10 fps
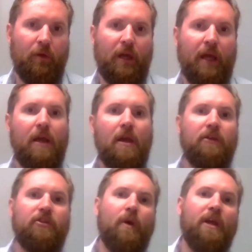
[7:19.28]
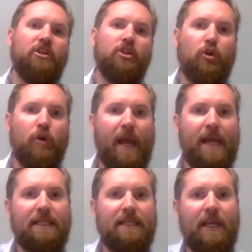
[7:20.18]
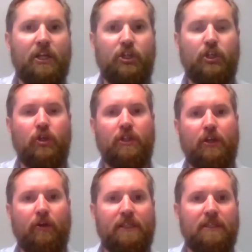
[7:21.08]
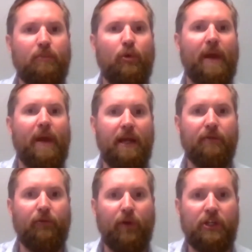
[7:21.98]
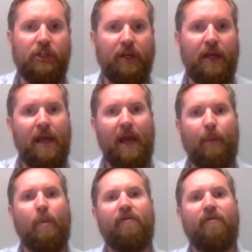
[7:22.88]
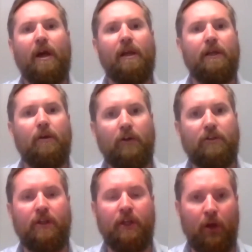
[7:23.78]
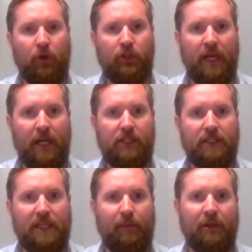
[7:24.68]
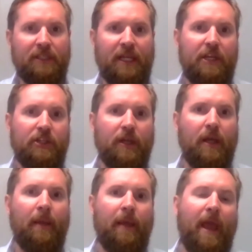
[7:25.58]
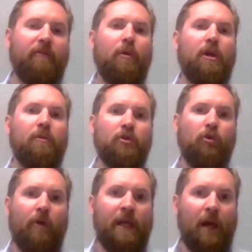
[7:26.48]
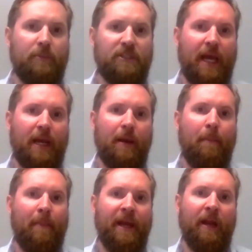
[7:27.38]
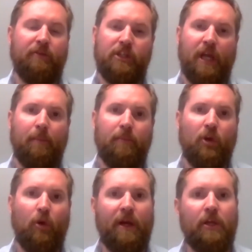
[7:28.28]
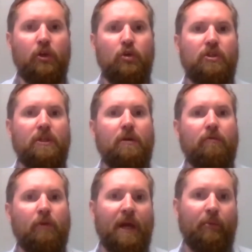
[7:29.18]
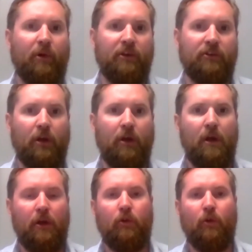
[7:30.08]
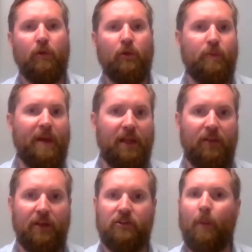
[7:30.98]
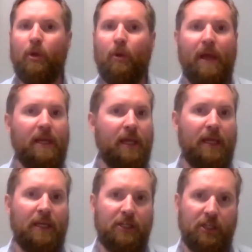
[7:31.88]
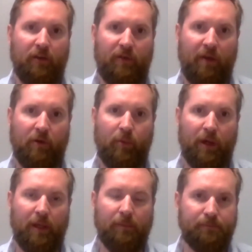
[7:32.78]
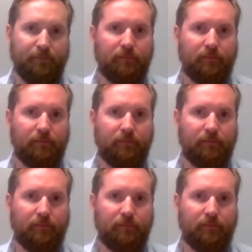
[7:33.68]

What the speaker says: Okay, so it just created issues. It created more pain and friction. And when we finally got to the negotiation table as an agent, everybody was already upset and bent out of shape. So by using Repair Pricer, you're speeding things up. You're making it easier for everybody.